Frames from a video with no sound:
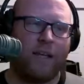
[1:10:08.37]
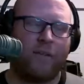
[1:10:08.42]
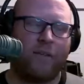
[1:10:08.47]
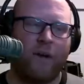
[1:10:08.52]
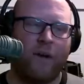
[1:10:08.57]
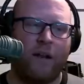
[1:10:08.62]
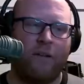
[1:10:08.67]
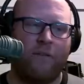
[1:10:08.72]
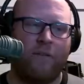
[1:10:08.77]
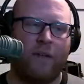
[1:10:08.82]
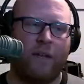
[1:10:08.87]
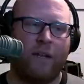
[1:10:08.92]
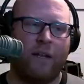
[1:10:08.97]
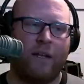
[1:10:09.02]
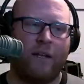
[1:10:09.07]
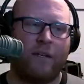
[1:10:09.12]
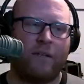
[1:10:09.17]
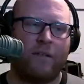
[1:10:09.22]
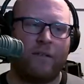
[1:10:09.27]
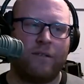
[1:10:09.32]
other end of it
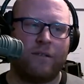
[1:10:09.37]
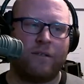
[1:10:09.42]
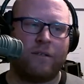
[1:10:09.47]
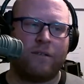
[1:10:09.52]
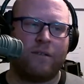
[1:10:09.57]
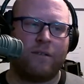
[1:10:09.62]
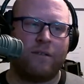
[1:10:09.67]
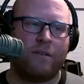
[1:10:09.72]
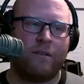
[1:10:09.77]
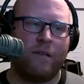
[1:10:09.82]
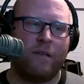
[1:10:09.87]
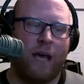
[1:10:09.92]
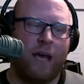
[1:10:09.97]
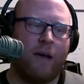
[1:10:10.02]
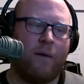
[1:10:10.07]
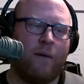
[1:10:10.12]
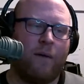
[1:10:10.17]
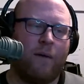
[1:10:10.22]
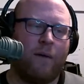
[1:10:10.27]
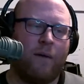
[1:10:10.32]
is, yeah,
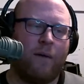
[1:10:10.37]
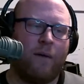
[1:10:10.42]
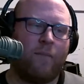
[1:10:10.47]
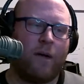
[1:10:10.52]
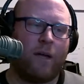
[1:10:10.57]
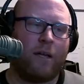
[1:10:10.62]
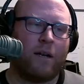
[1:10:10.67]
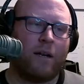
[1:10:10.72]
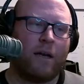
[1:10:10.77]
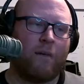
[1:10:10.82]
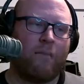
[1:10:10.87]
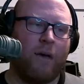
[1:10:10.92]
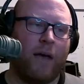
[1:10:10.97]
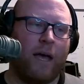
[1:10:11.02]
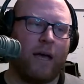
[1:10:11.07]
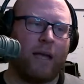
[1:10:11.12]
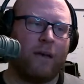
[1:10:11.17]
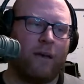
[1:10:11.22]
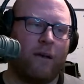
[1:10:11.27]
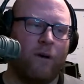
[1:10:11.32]
I'm not going to come
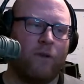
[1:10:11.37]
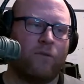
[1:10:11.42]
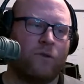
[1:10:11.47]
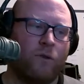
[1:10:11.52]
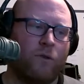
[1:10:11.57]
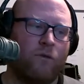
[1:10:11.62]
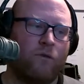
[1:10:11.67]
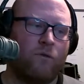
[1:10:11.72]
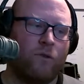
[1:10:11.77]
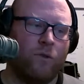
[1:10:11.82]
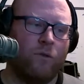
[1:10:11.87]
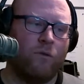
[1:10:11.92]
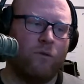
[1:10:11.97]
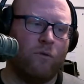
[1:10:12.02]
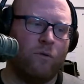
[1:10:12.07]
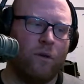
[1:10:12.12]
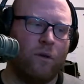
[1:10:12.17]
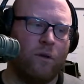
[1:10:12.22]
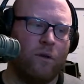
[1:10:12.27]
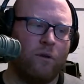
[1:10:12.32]
back and go, so
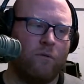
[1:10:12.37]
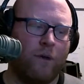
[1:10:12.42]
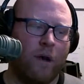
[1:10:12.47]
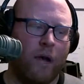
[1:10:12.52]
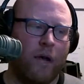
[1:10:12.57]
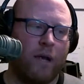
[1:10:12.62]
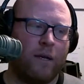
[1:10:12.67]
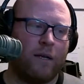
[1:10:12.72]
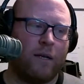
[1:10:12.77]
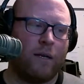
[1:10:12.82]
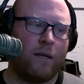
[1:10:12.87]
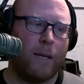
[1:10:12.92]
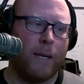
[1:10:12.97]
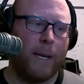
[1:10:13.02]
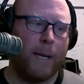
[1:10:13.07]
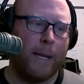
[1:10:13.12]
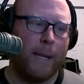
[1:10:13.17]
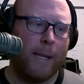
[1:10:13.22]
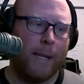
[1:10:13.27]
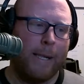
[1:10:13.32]
dude, right?
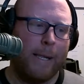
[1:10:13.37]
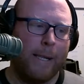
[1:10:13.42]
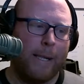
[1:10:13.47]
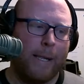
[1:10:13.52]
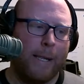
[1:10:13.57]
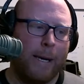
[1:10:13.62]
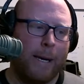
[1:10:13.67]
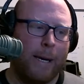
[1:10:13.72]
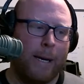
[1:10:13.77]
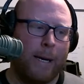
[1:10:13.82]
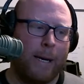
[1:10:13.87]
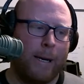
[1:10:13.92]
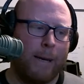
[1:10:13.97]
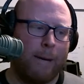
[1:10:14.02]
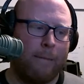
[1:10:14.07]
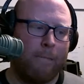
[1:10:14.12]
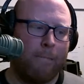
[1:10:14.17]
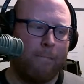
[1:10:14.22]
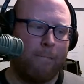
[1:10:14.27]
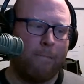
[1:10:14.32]

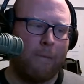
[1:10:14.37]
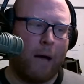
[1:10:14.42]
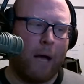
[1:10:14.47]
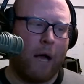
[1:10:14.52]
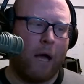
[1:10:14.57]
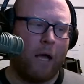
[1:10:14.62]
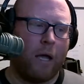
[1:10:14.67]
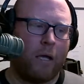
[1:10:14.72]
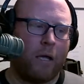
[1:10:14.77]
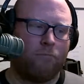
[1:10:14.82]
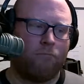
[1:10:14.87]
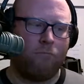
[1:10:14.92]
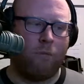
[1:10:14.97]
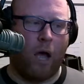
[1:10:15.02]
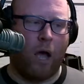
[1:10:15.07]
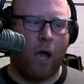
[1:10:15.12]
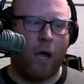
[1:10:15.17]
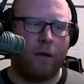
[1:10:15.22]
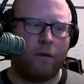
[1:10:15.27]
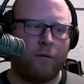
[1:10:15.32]

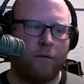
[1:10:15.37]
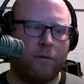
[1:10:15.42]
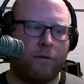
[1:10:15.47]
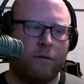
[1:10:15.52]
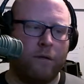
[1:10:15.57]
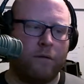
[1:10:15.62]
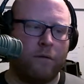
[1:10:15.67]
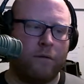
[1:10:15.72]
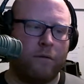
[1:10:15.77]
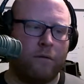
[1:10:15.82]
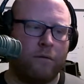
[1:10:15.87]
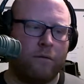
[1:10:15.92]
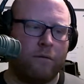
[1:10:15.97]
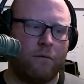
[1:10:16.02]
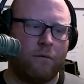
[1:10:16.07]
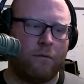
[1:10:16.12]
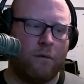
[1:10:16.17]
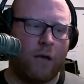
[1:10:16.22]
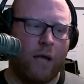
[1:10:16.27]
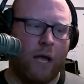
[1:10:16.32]
I didn't
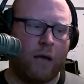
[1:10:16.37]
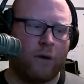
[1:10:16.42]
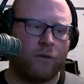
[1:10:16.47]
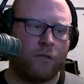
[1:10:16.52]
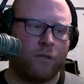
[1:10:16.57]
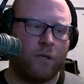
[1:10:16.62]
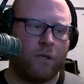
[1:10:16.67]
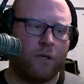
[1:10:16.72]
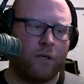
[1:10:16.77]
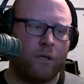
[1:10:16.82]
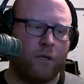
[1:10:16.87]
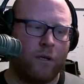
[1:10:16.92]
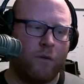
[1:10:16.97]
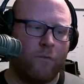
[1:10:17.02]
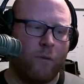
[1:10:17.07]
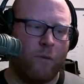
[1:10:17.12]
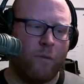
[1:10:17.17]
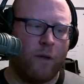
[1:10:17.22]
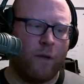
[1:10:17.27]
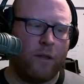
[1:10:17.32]
actually
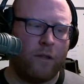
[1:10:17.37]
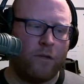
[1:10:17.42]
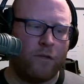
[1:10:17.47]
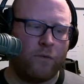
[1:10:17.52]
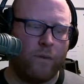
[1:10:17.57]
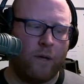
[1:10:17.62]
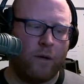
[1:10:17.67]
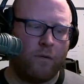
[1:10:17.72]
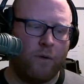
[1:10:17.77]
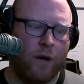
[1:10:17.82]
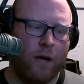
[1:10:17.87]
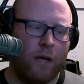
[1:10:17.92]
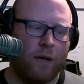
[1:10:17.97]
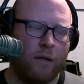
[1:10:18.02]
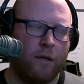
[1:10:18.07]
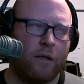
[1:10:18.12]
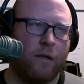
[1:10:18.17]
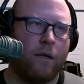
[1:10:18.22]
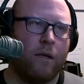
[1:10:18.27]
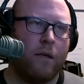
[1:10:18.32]
implement this week, right?
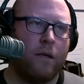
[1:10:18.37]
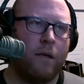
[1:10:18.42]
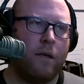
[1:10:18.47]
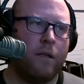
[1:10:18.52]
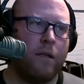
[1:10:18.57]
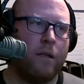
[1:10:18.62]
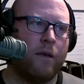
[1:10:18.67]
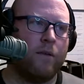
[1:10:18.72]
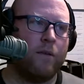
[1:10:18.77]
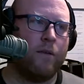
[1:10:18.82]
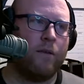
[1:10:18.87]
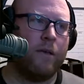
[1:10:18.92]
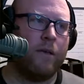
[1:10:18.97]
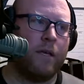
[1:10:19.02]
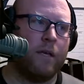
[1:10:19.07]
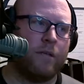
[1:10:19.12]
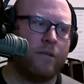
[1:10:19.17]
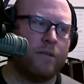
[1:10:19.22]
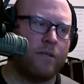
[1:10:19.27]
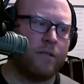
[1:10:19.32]
And the other thing
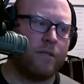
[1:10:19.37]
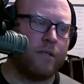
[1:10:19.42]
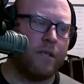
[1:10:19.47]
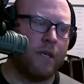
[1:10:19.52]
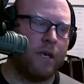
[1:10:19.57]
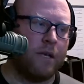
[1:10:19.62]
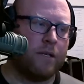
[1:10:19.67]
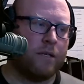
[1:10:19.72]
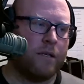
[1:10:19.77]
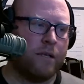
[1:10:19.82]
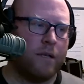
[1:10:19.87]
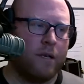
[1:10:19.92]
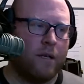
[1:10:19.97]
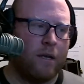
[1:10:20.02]
is that